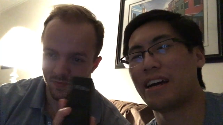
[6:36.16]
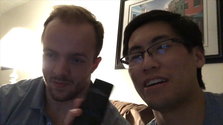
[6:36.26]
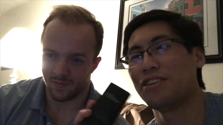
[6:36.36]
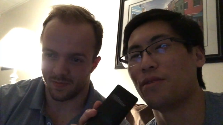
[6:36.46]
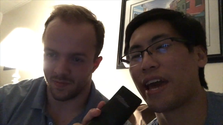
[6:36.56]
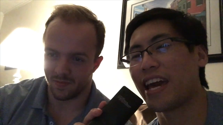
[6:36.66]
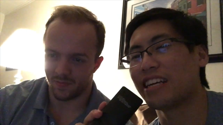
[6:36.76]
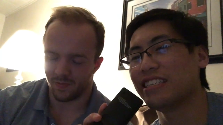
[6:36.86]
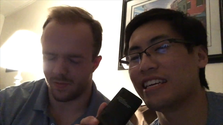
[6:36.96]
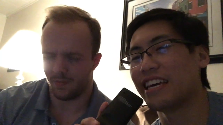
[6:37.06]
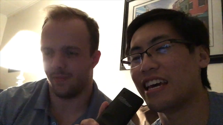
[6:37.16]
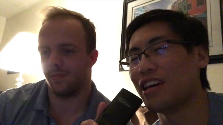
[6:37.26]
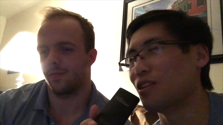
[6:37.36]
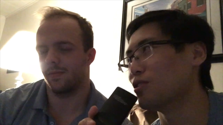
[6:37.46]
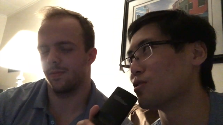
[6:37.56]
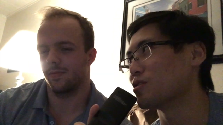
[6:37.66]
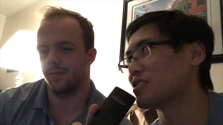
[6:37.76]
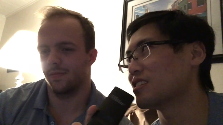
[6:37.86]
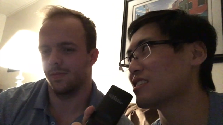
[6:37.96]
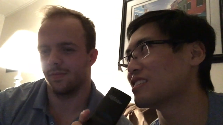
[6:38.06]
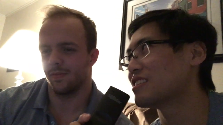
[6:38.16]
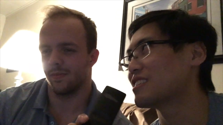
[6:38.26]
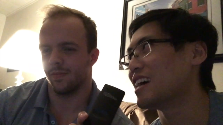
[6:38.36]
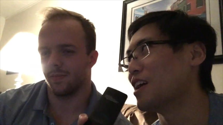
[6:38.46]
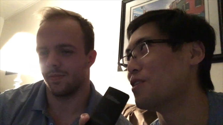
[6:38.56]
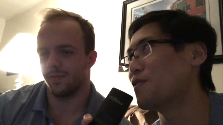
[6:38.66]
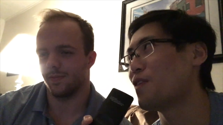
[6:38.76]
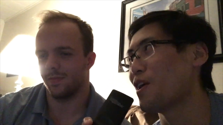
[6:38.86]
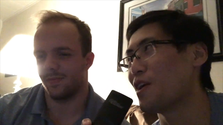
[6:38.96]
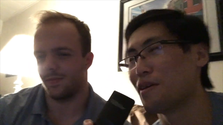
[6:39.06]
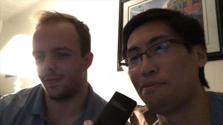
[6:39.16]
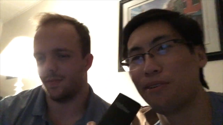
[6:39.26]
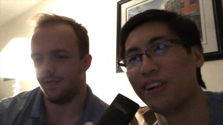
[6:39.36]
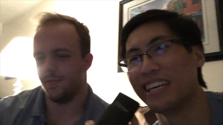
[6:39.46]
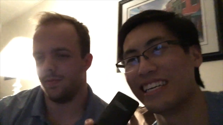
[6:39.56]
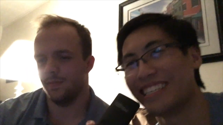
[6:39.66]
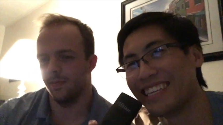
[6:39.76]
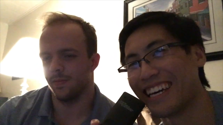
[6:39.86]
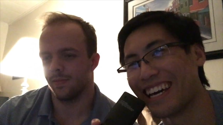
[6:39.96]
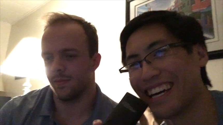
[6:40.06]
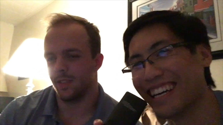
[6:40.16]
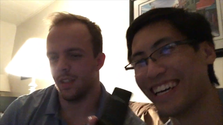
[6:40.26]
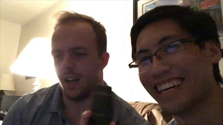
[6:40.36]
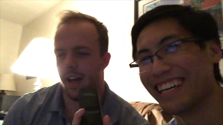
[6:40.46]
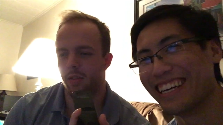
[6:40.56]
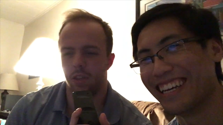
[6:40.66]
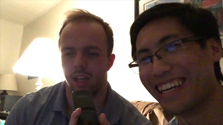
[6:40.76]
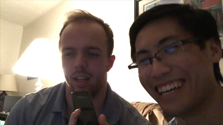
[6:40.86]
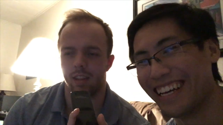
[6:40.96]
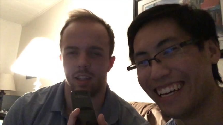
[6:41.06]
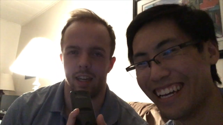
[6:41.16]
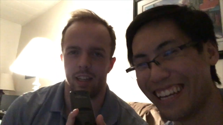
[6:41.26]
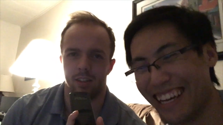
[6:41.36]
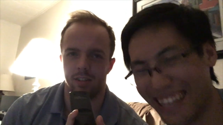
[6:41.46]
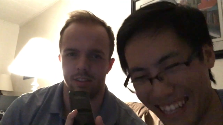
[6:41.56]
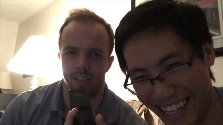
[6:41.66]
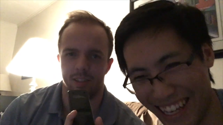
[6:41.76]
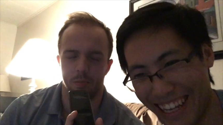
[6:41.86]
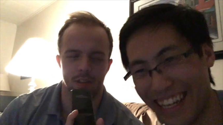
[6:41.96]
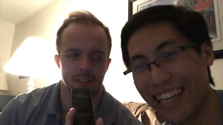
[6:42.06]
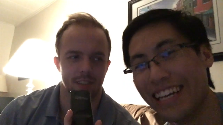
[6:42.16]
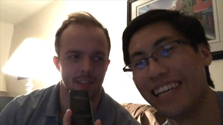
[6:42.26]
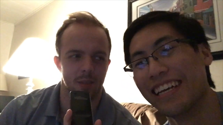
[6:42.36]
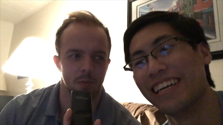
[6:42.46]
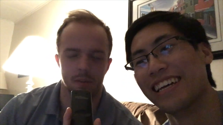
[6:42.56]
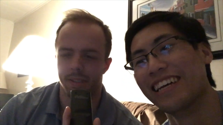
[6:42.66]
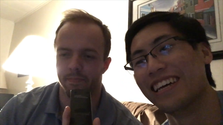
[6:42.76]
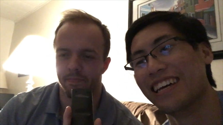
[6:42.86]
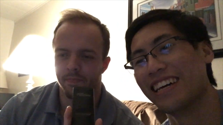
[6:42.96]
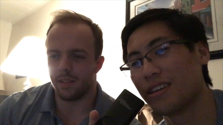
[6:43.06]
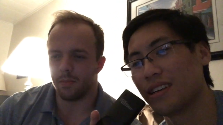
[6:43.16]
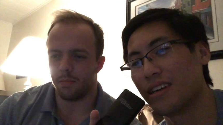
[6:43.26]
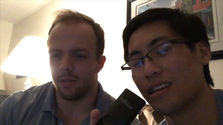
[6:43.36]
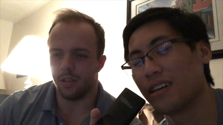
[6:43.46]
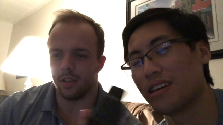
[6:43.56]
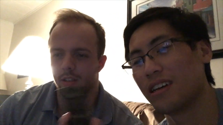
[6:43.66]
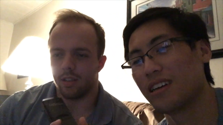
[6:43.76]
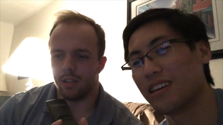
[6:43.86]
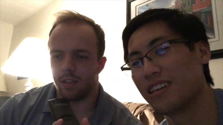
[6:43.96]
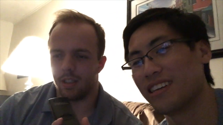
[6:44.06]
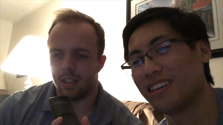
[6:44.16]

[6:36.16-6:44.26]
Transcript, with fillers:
Speaker 1: I don't know, Andy Hitler doesn't sound very pleasing.
Speaker 2: I don't think anything Hitler sounds pleasing at this point, but